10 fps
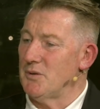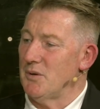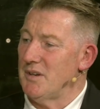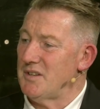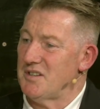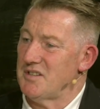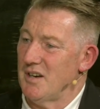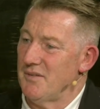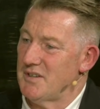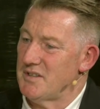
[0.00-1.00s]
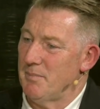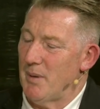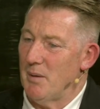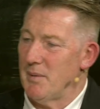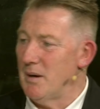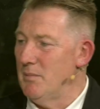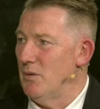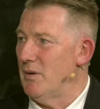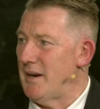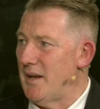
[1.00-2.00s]
doing a disservice to Birmingham
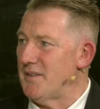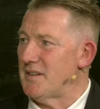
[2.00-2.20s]
or any other